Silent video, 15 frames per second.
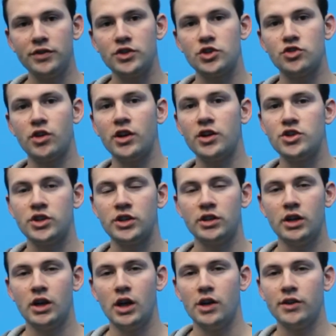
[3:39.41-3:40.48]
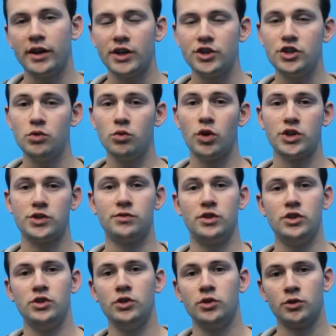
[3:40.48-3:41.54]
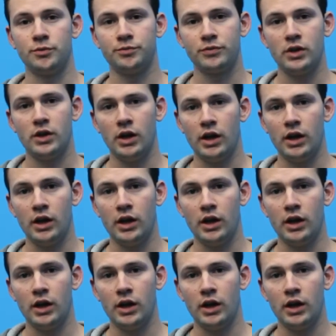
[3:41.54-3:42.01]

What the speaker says: this strategy that actually works for you.